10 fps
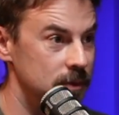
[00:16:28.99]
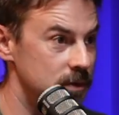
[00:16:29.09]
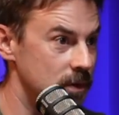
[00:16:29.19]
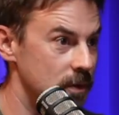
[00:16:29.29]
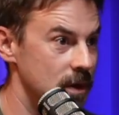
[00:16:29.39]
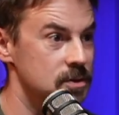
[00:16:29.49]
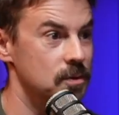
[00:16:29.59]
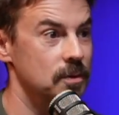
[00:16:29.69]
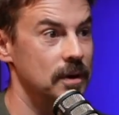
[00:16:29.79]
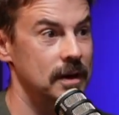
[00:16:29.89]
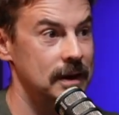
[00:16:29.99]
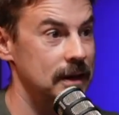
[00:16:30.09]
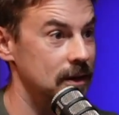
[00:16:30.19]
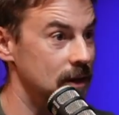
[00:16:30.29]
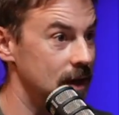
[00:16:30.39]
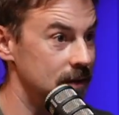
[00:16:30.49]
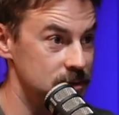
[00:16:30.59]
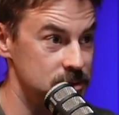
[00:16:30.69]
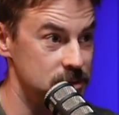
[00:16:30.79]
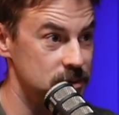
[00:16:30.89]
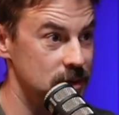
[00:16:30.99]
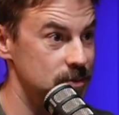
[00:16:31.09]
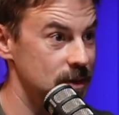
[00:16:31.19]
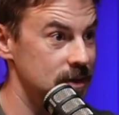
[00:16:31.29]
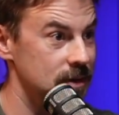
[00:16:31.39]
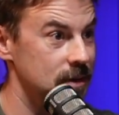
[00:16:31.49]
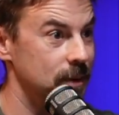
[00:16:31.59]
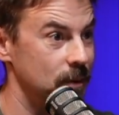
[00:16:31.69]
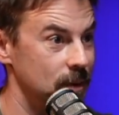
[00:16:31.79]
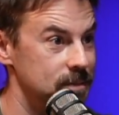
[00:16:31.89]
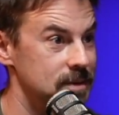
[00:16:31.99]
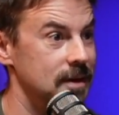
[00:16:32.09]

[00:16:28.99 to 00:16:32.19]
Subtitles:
put their credit score in, they get live interest rates right there on my website.